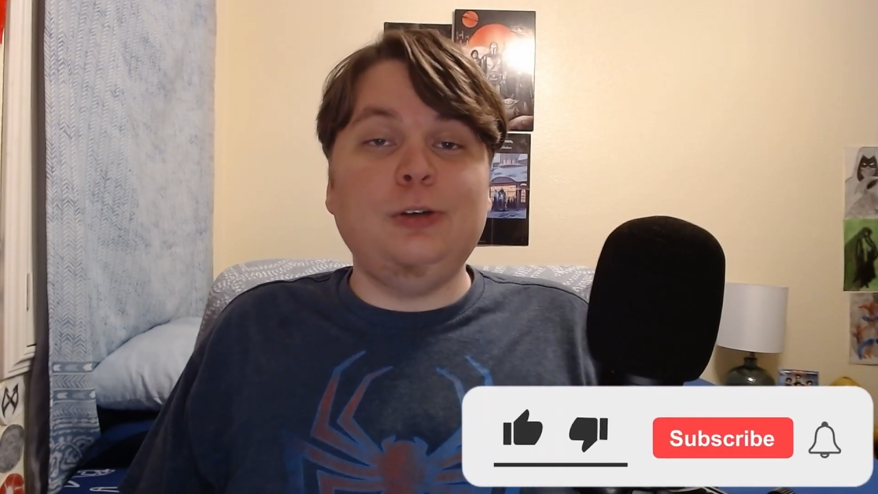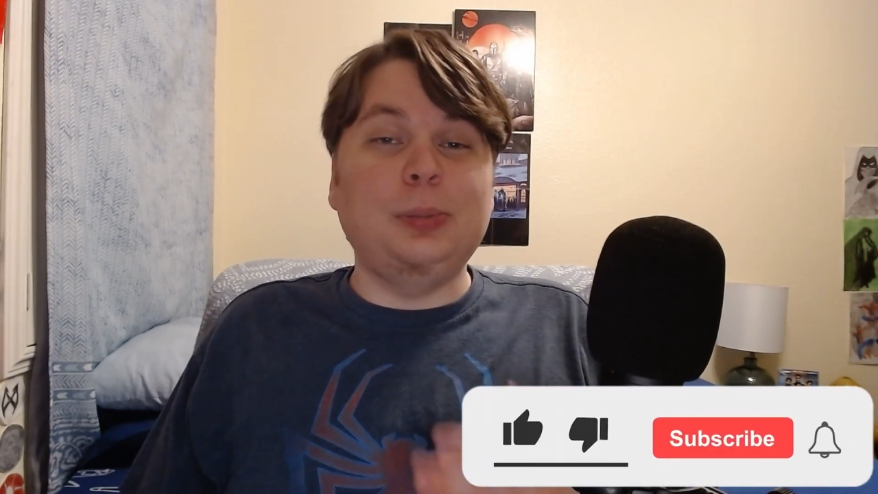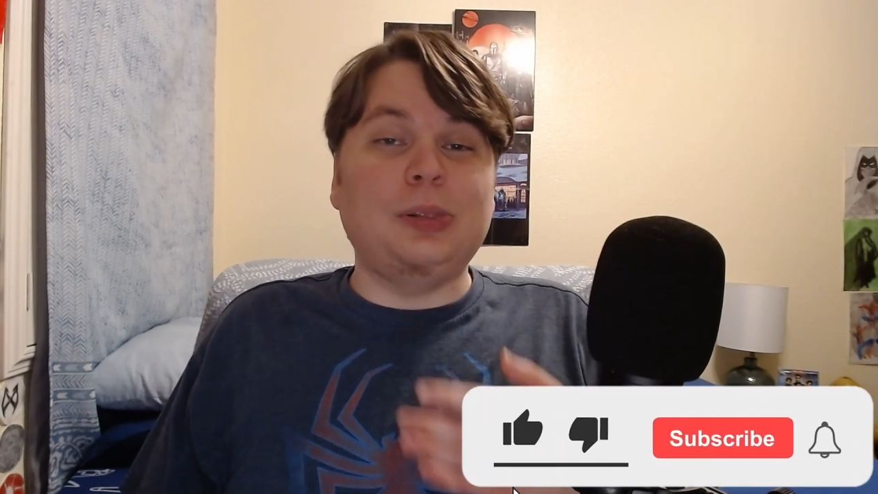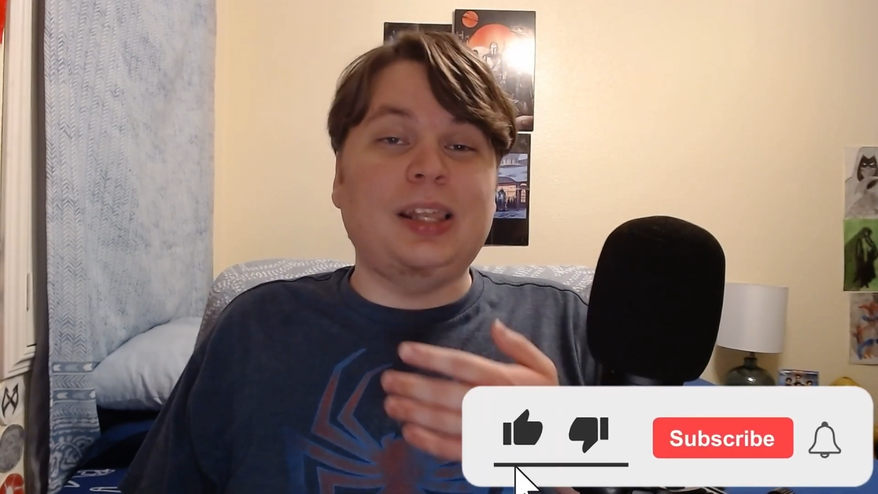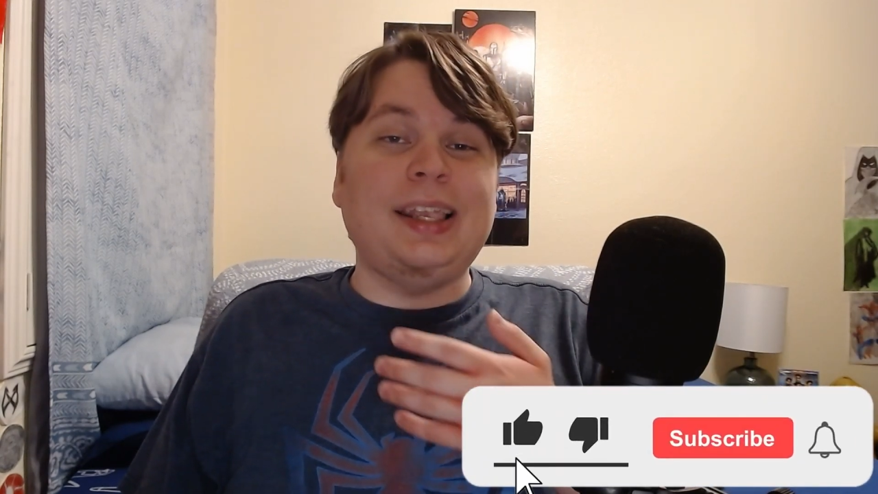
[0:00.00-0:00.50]

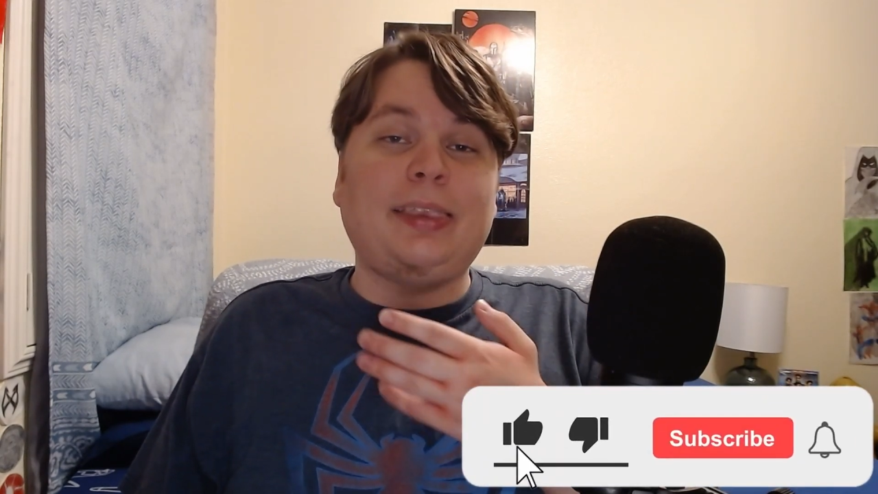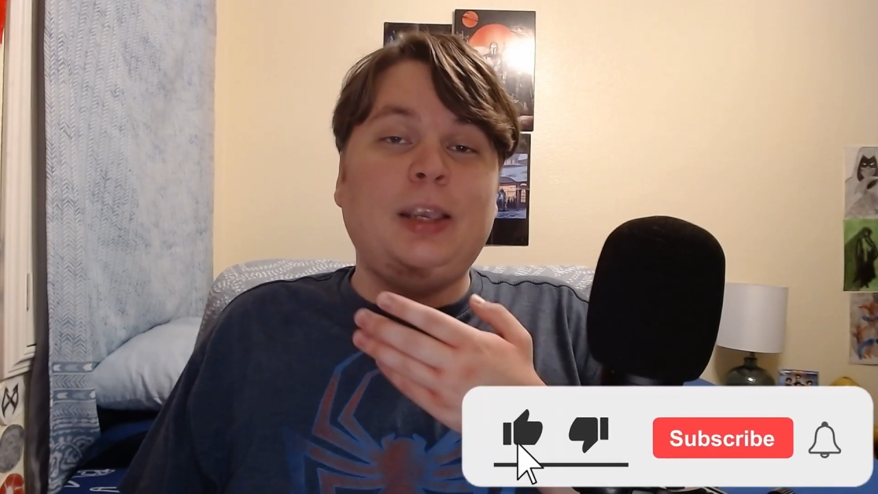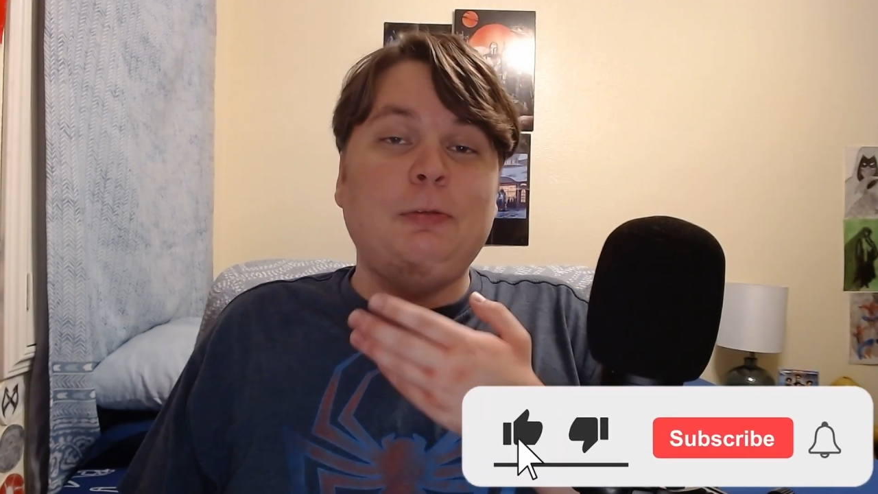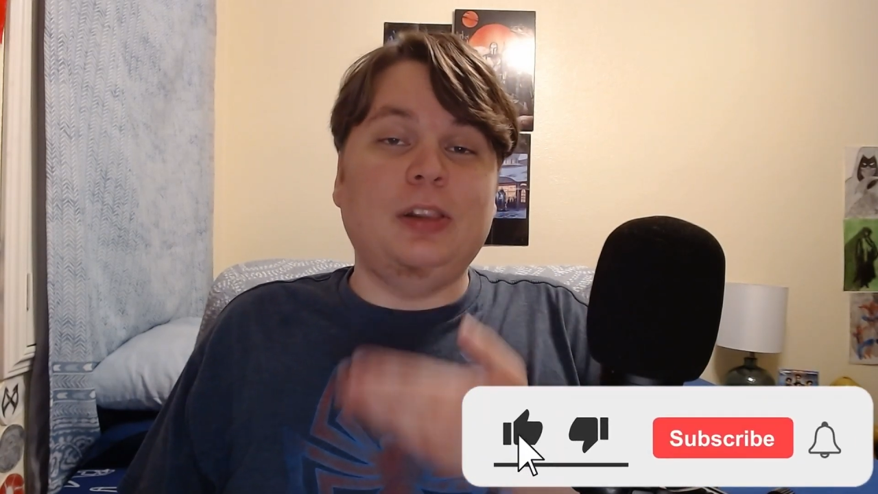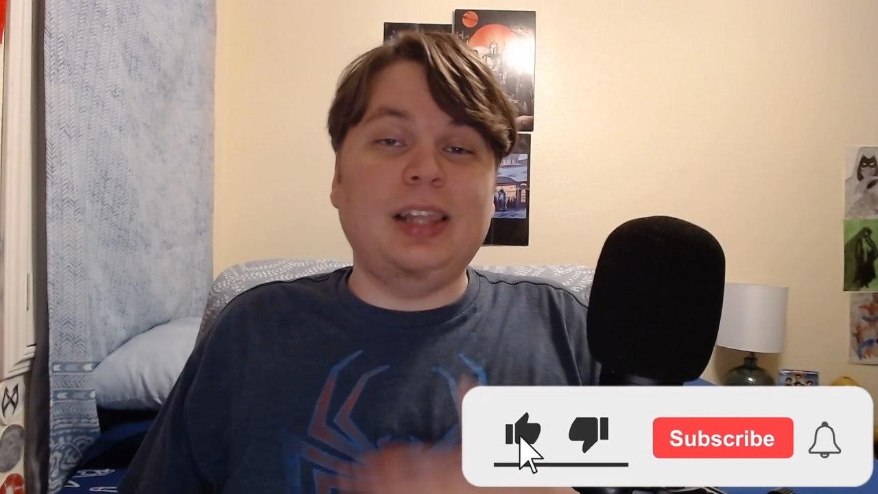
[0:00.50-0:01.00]
please leave
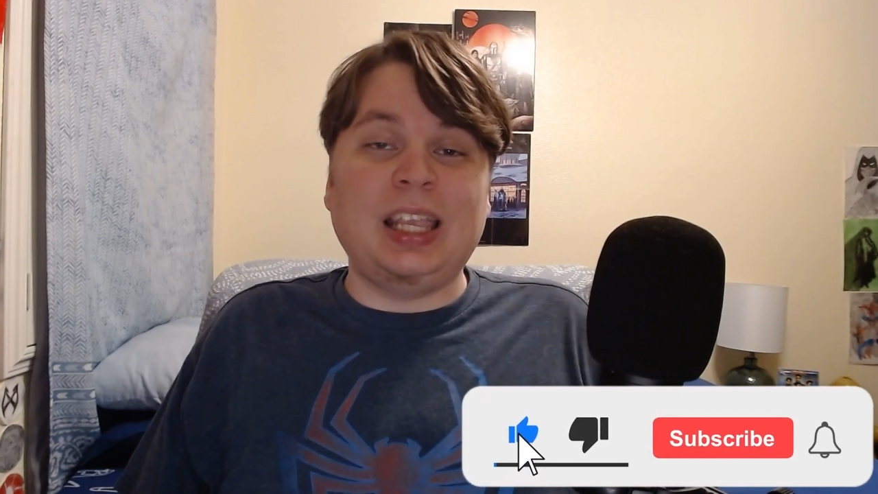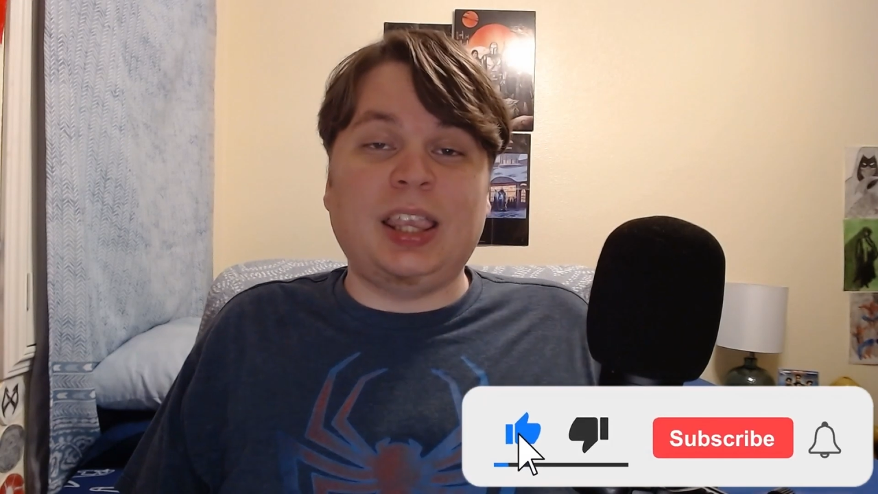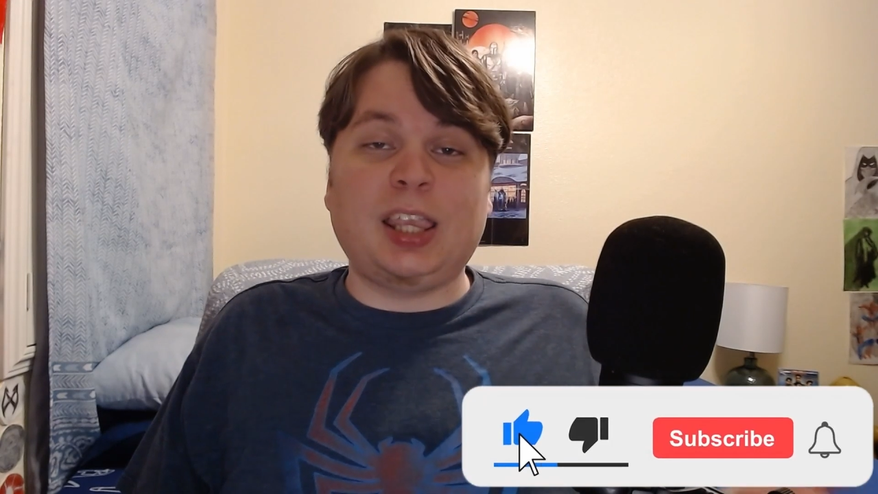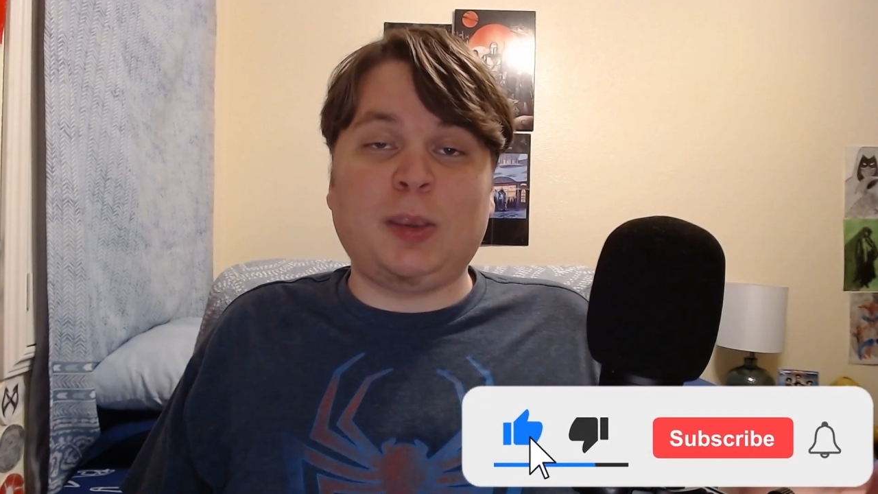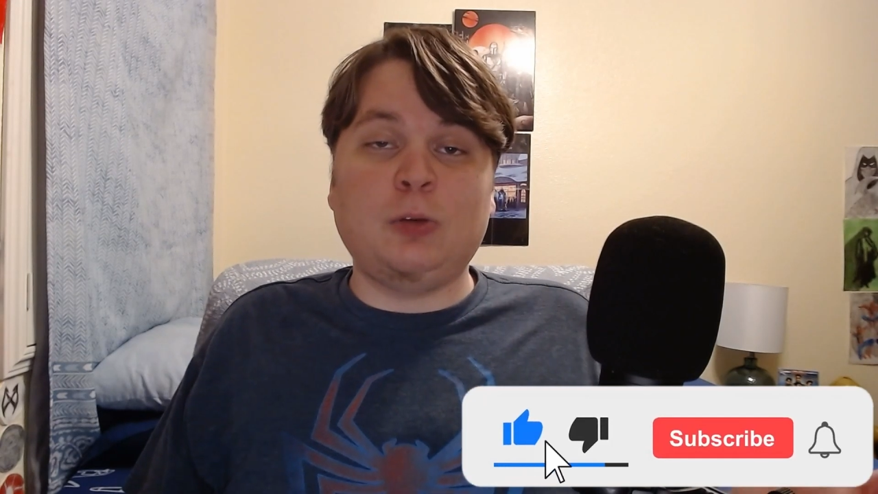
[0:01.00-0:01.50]
a like and
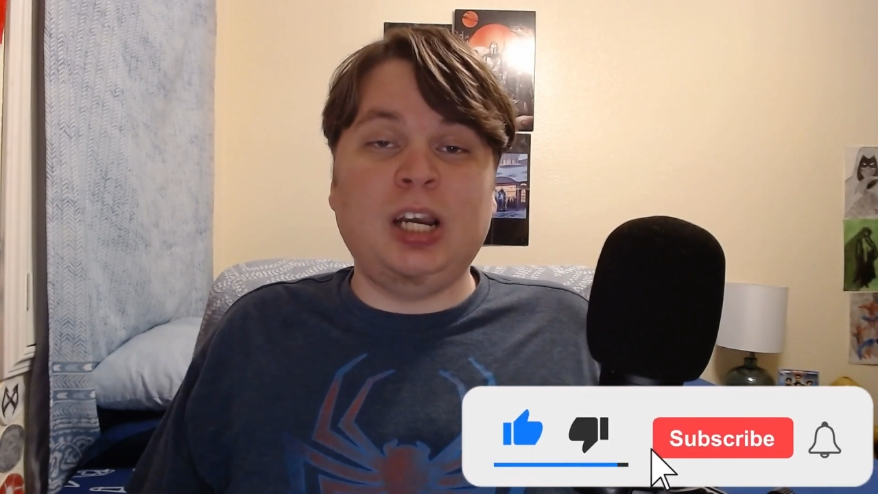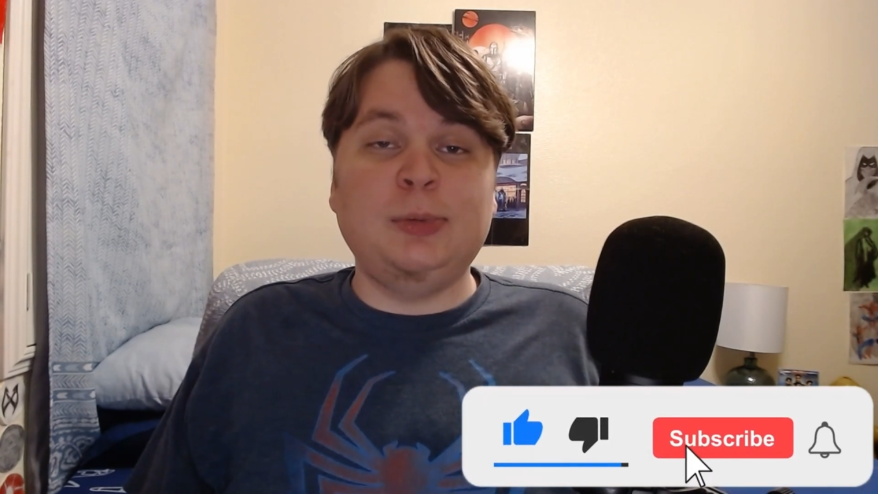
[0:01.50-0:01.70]
subscribe